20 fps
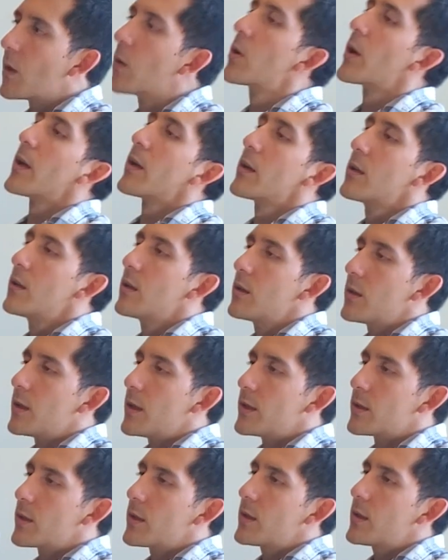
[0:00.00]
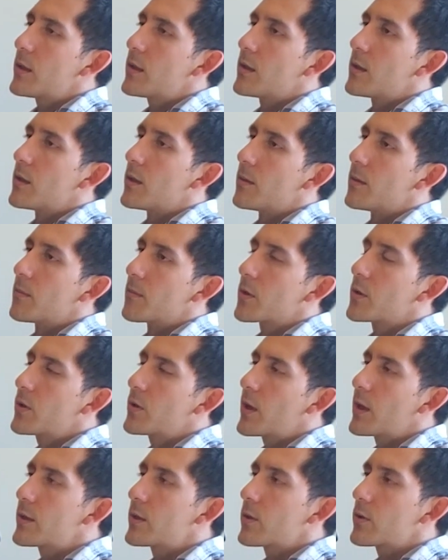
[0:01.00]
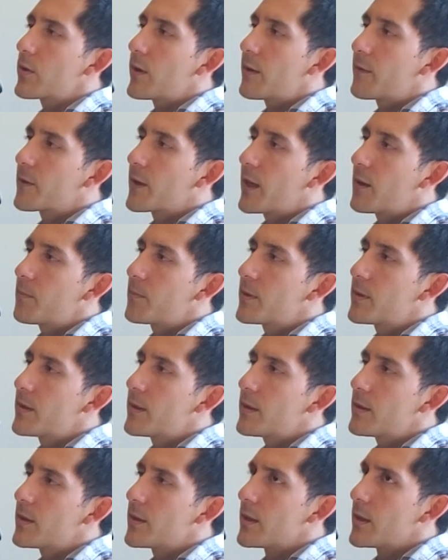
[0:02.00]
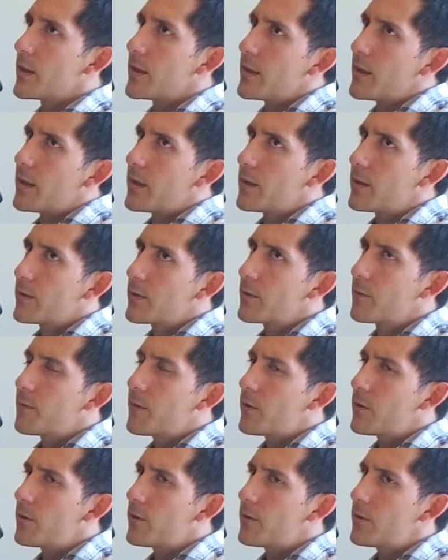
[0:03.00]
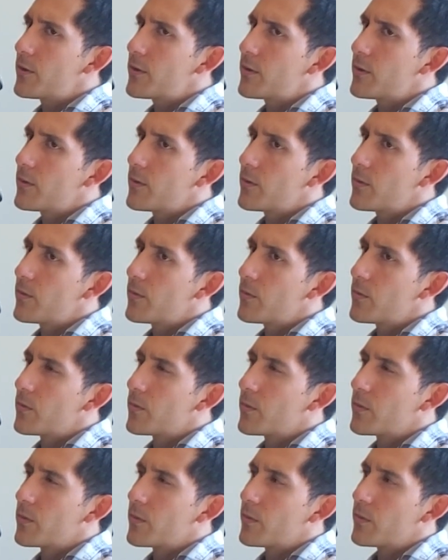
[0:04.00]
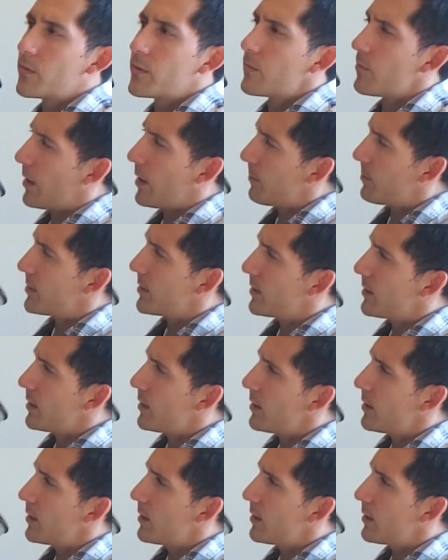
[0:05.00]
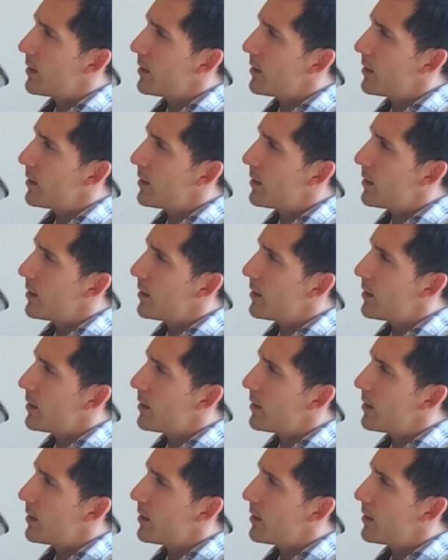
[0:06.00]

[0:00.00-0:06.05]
Okay. Is it, because you guys also have campuses in Sioux Falls, Rapid City?